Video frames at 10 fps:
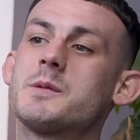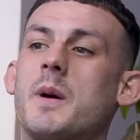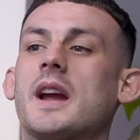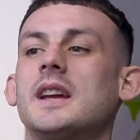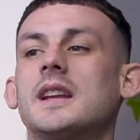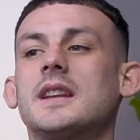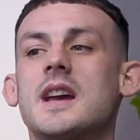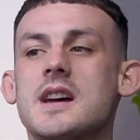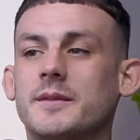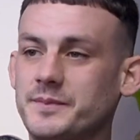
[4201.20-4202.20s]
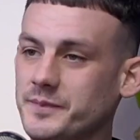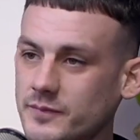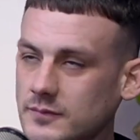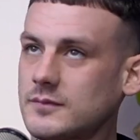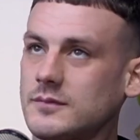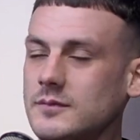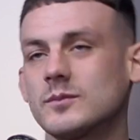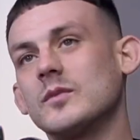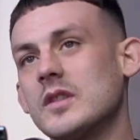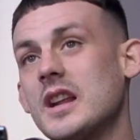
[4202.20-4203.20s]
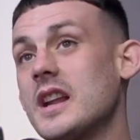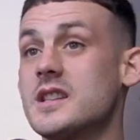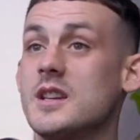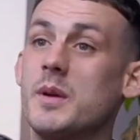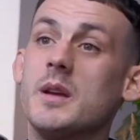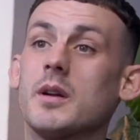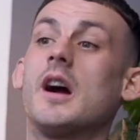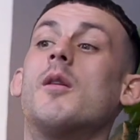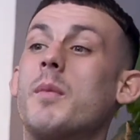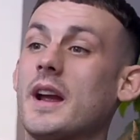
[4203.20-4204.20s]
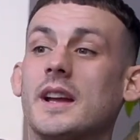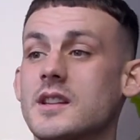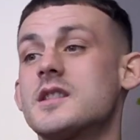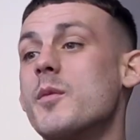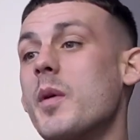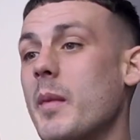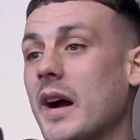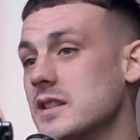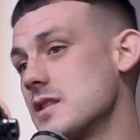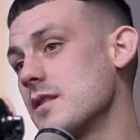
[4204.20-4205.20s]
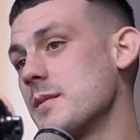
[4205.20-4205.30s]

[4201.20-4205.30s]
back in there. And then you see people going back into Superman. Do you know what I